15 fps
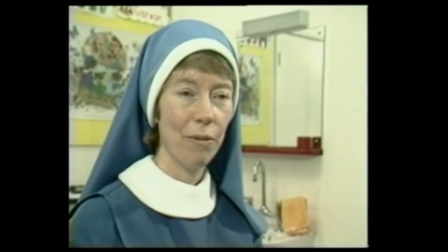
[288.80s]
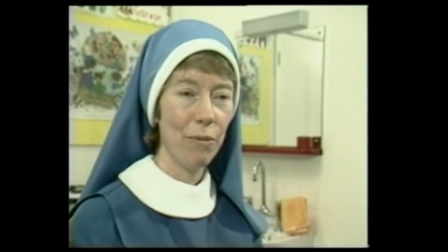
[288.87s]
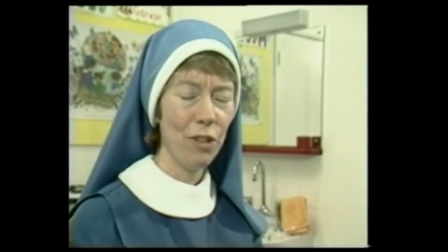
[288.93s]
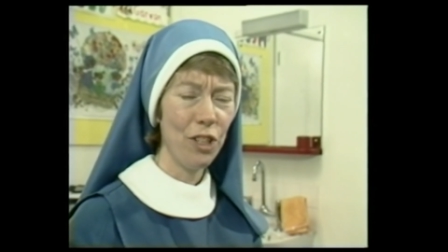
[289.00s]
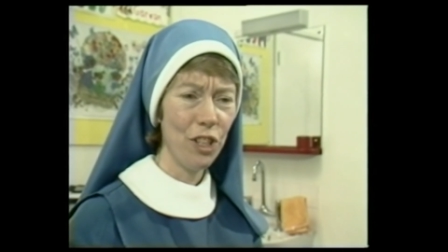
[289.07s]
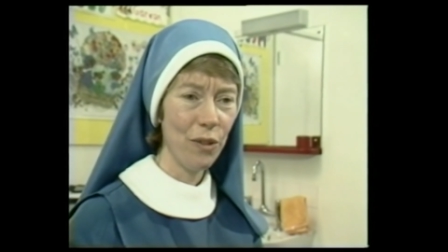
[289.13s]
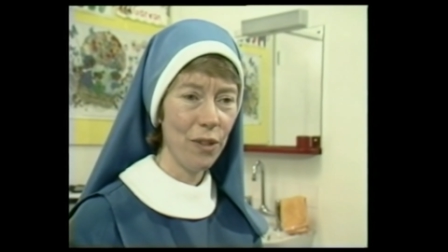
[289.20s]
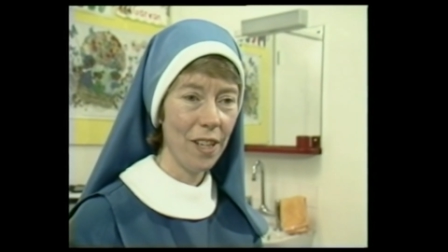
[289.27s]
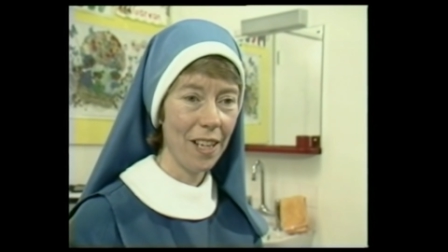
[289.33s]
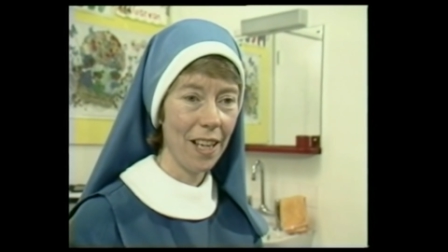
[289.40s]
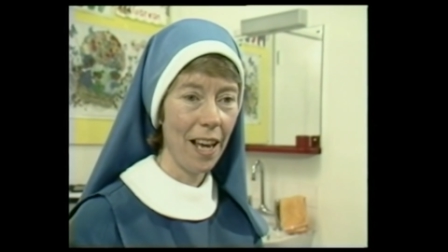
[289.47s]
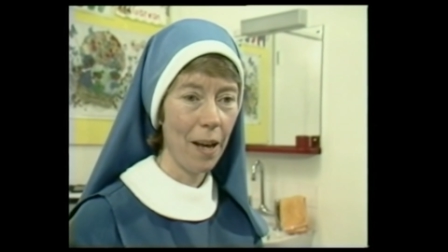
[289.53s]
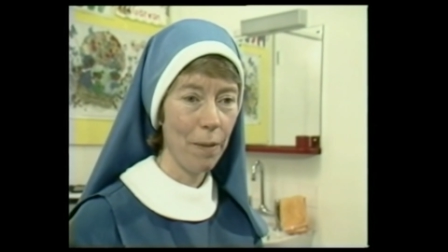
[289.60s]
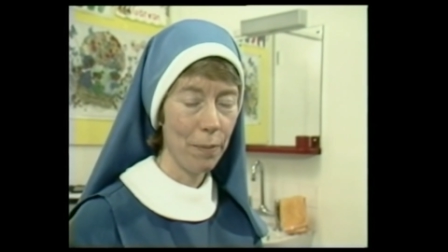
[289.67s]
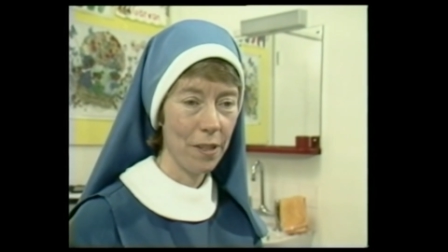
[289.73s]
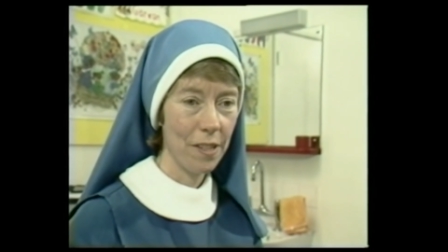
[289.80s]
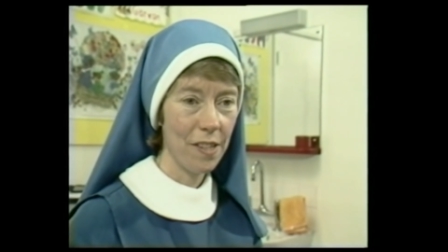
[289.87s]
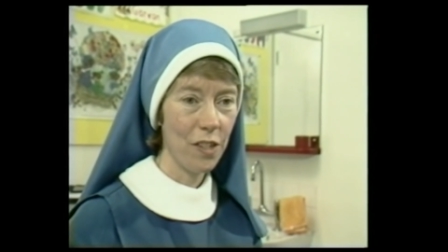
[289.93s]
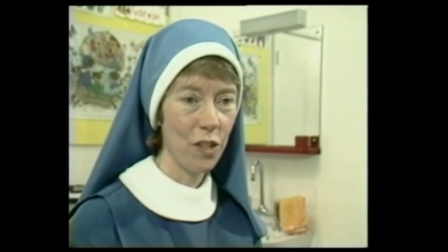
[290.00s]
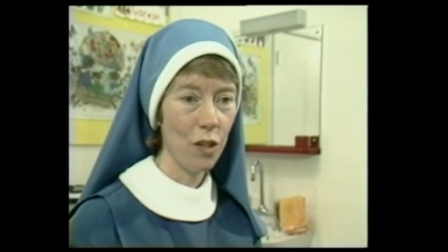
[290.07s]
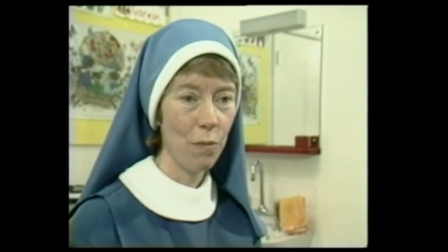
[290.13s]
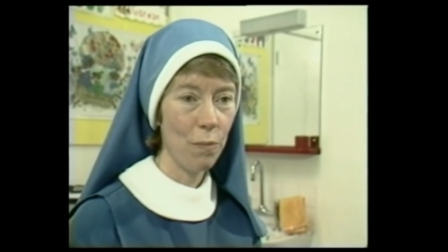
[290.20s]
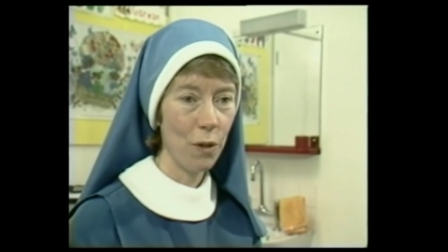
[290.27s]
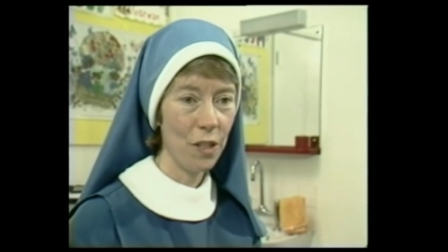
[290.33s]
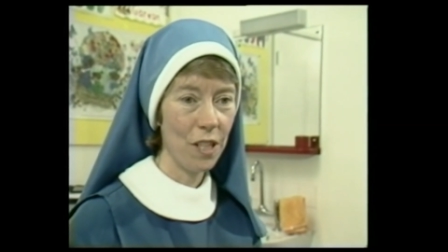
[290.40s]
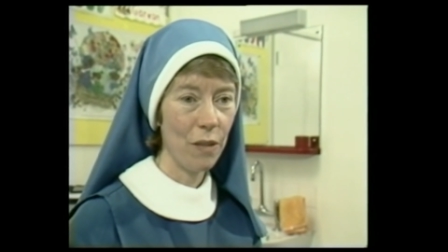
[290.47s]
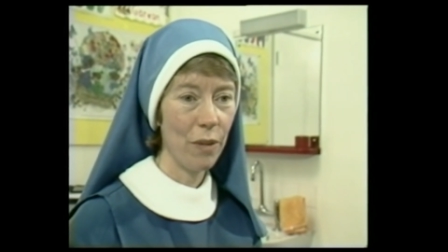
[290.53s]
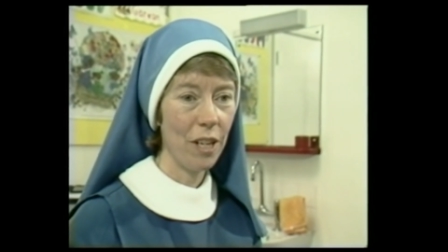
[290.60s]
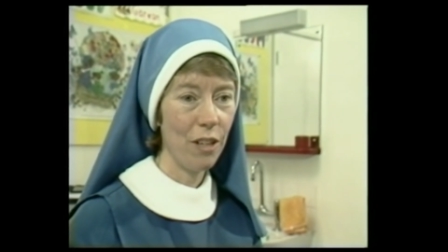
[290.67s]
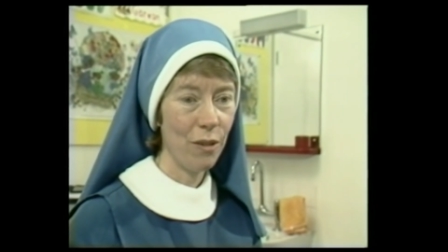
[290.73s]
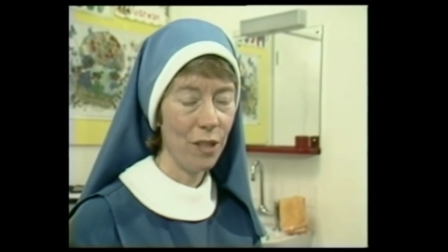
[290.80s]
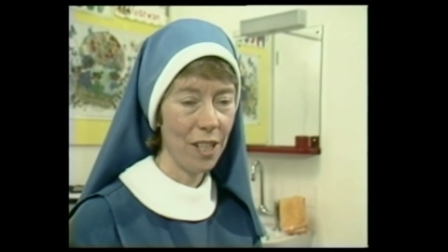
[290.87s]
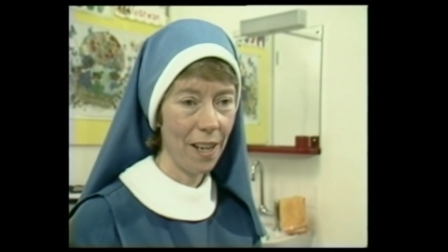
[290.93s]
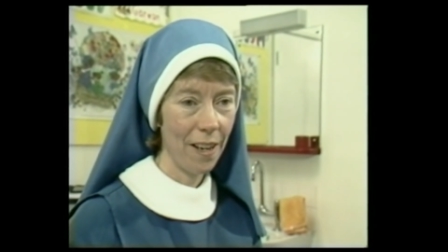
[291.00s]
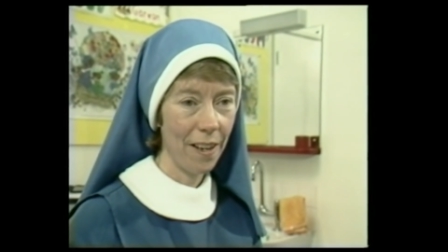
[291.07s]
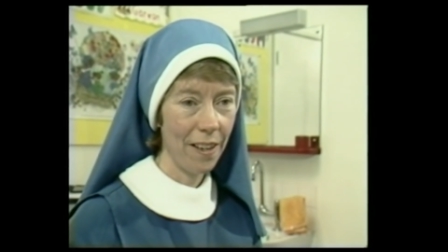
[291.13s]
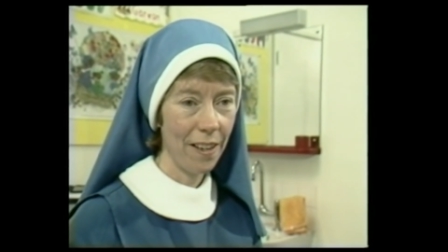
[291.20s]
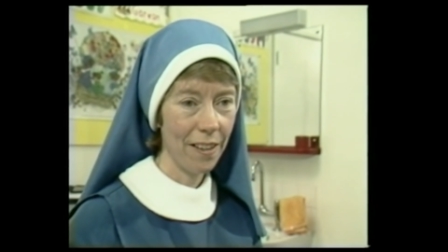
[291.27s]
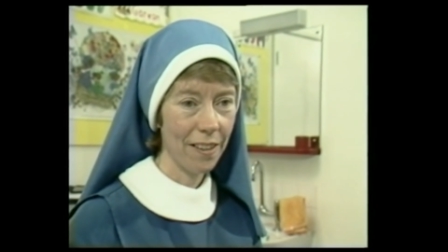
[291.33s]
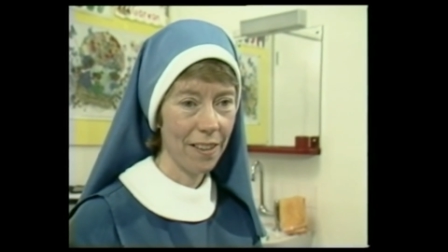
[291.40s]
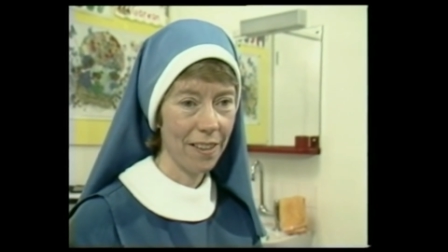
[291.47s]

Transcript: What do you think happens to your body when you die?